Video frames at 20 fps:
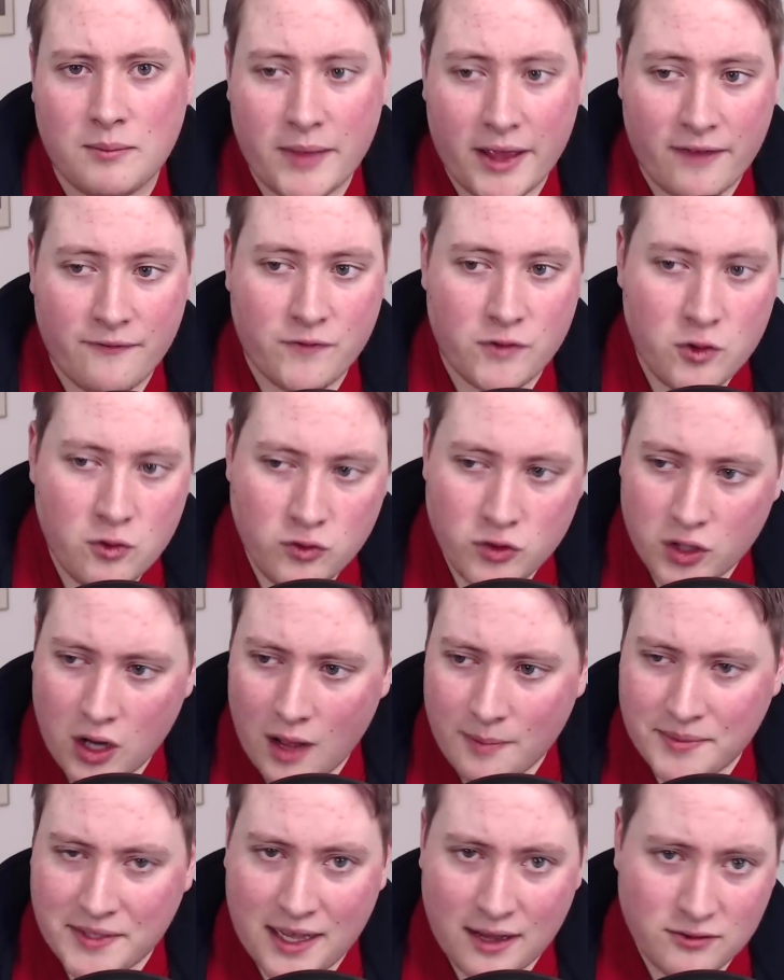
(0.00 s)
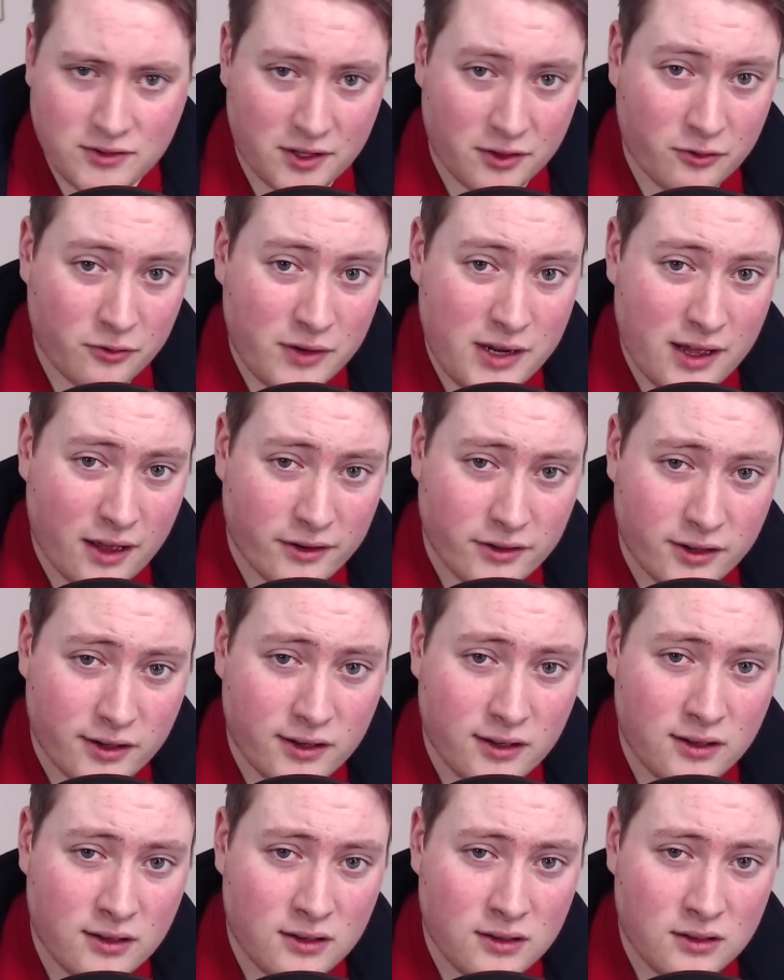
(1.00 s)
If you drop down to
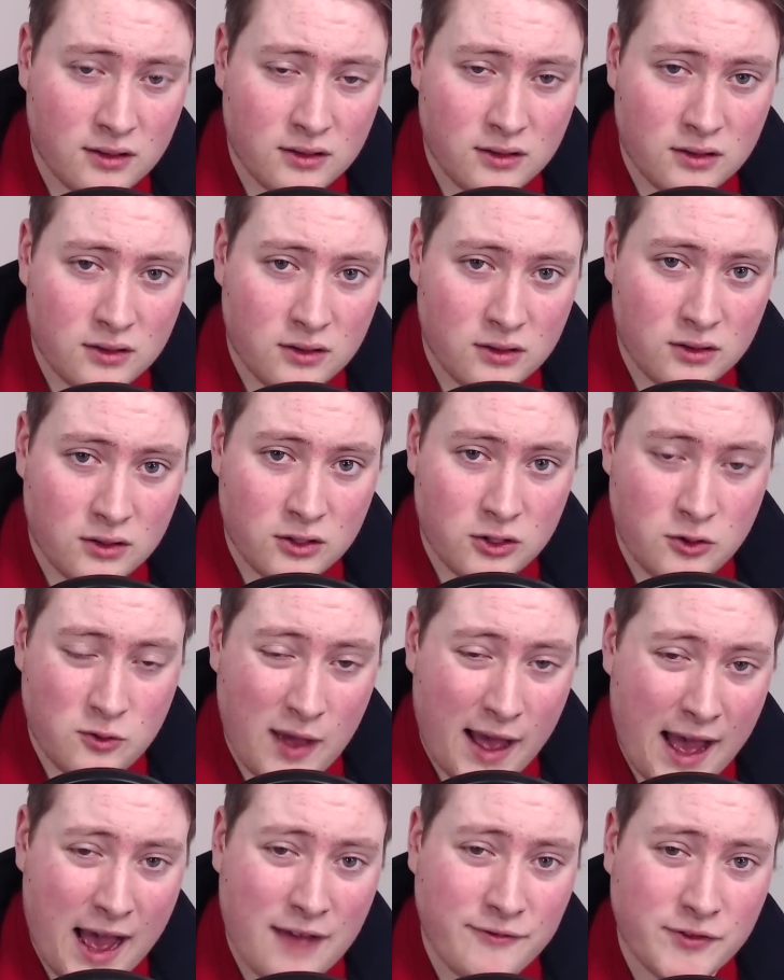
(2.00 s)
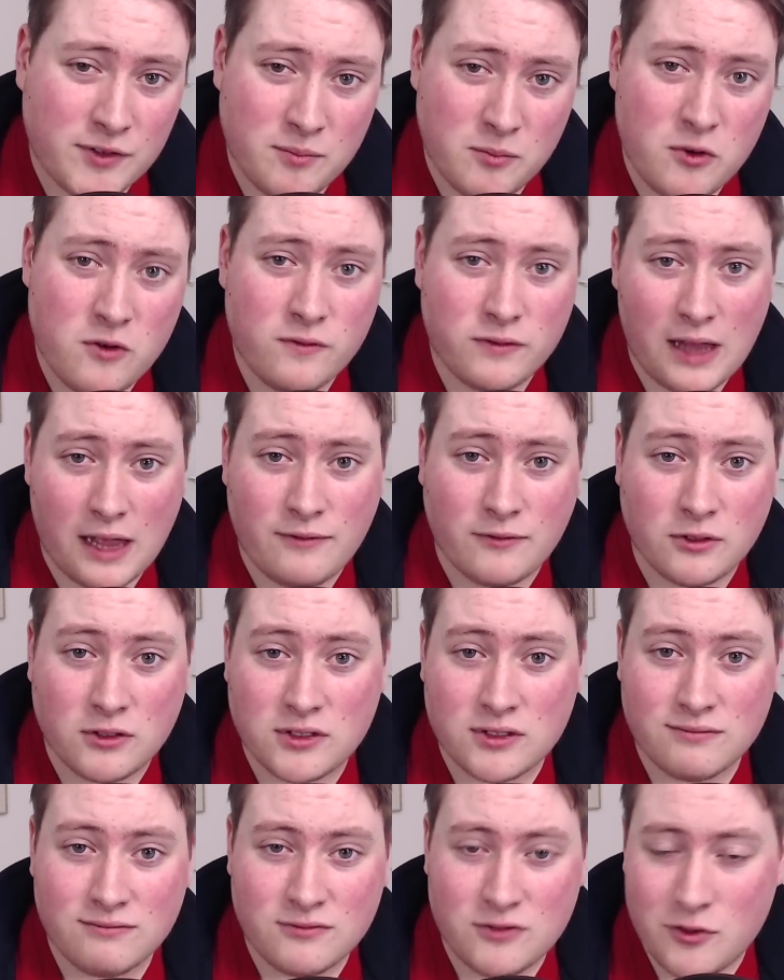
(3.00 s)
300, you have to move
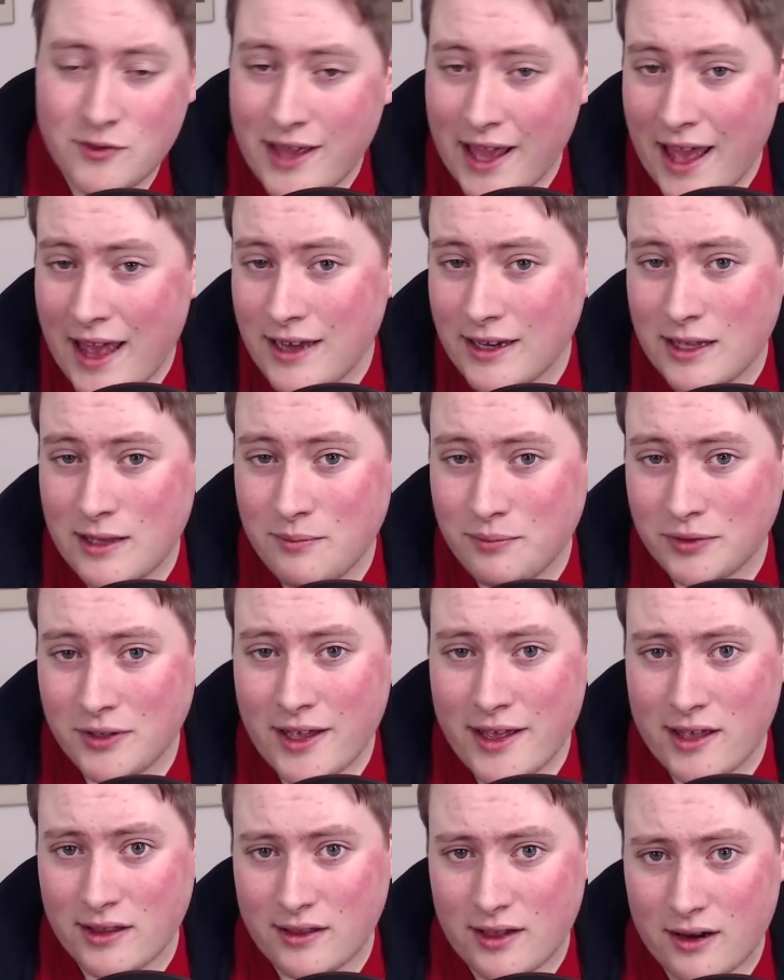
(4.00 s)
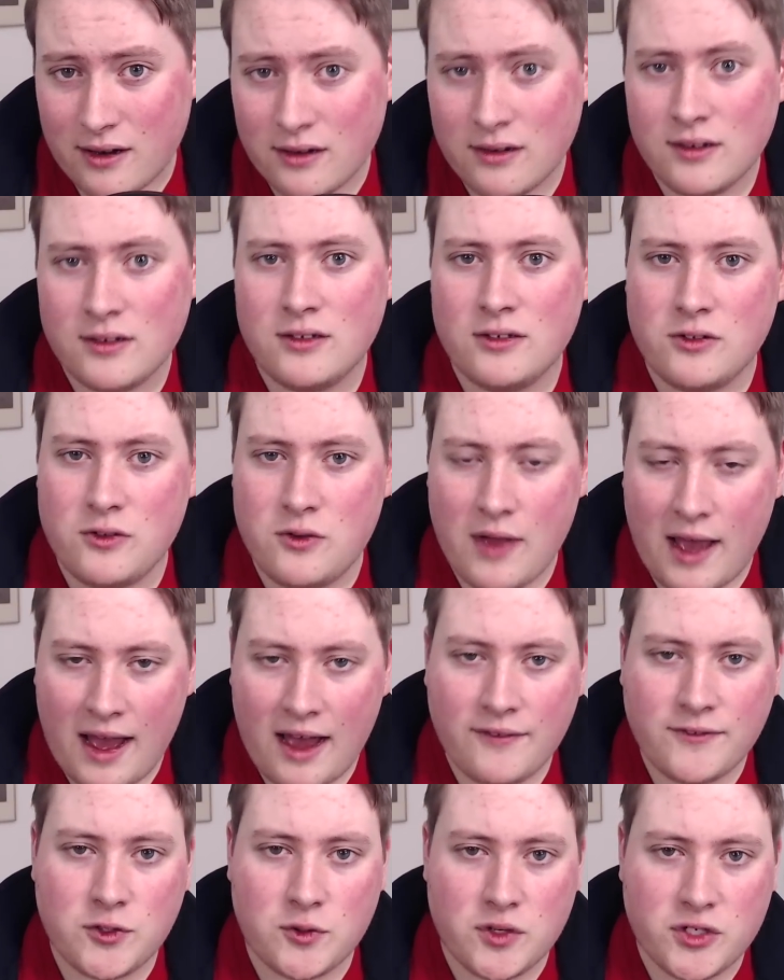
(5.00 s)
levels. You can't keep playing there. You
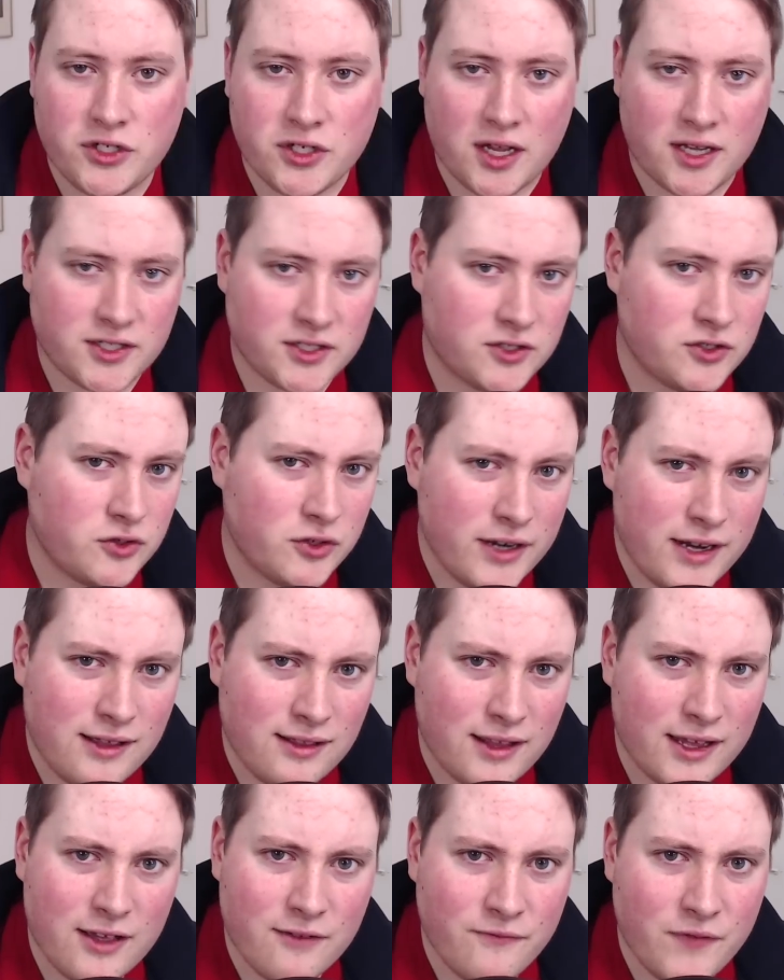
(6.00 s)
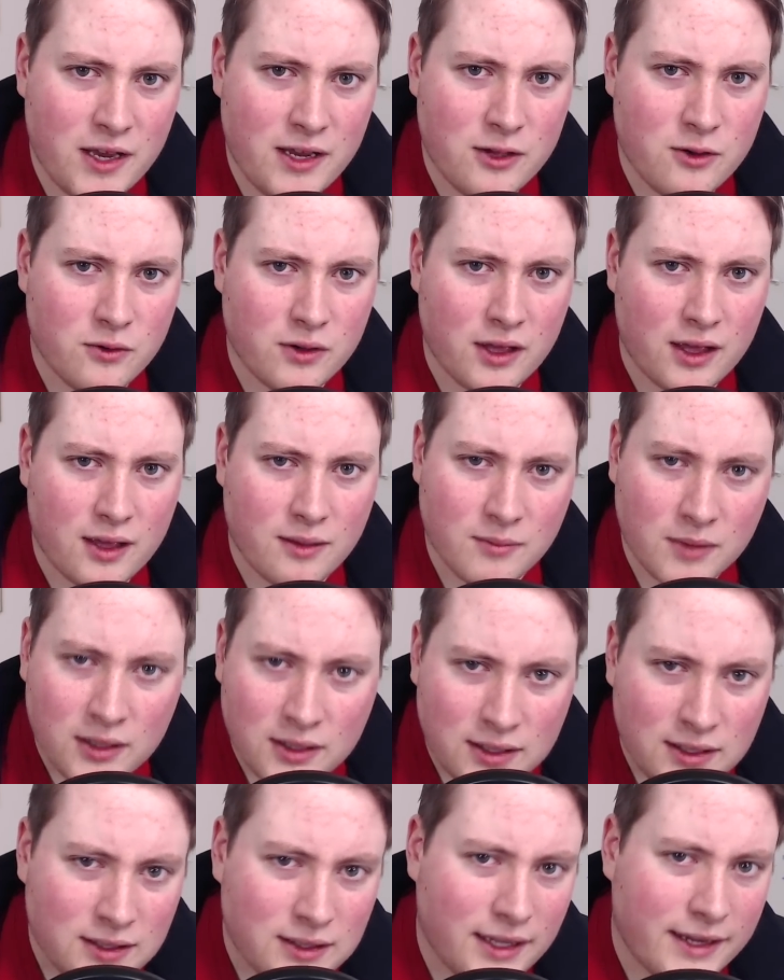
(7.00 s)
have to adjust. Treat it like a video game,
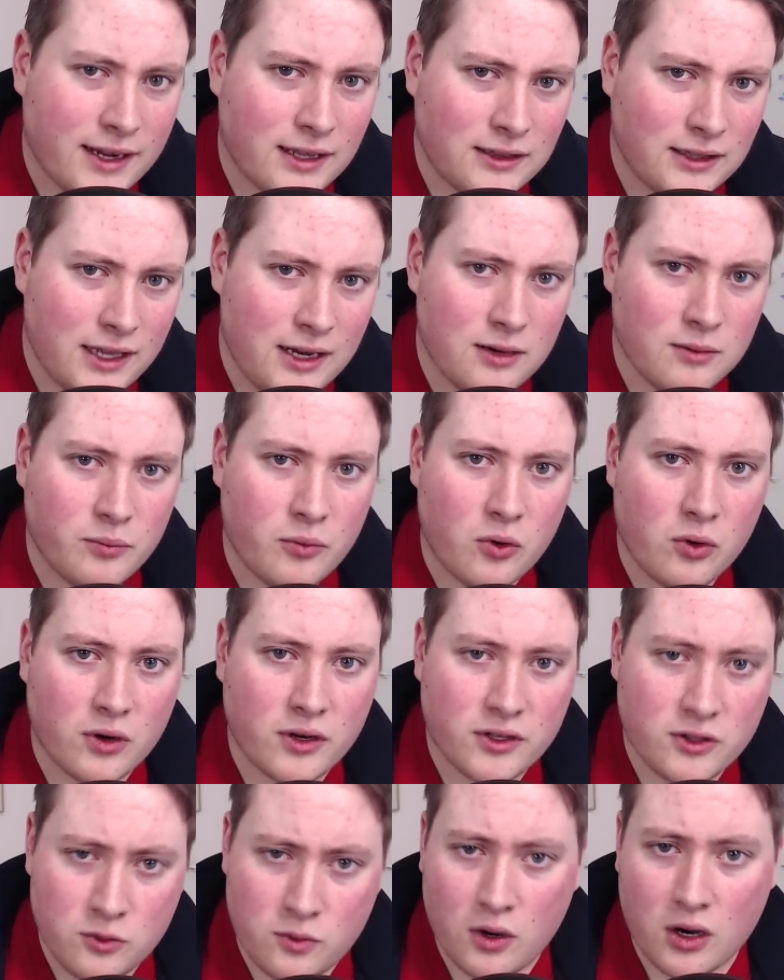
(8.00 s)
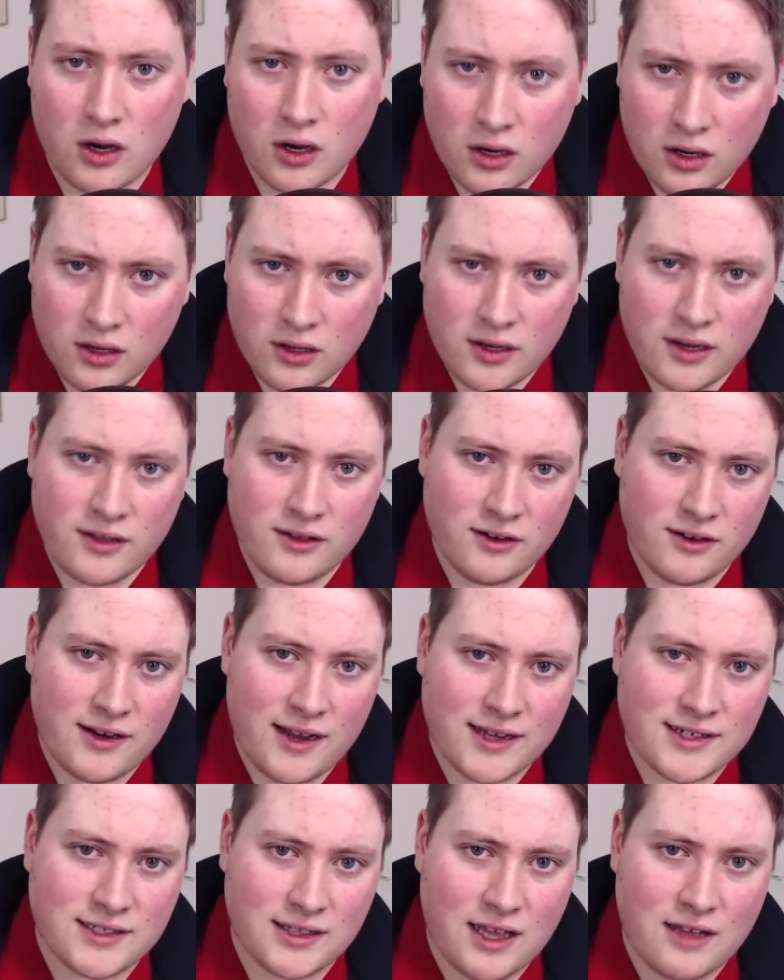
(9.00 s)
like a leaderboard. You earn your
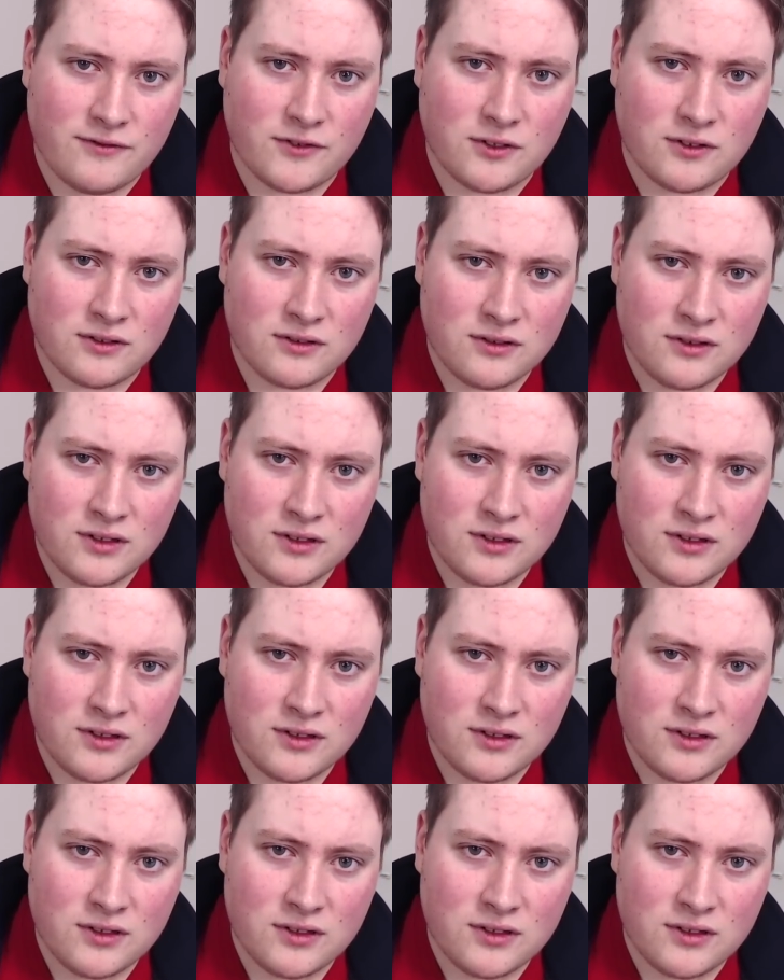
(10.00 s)
next level.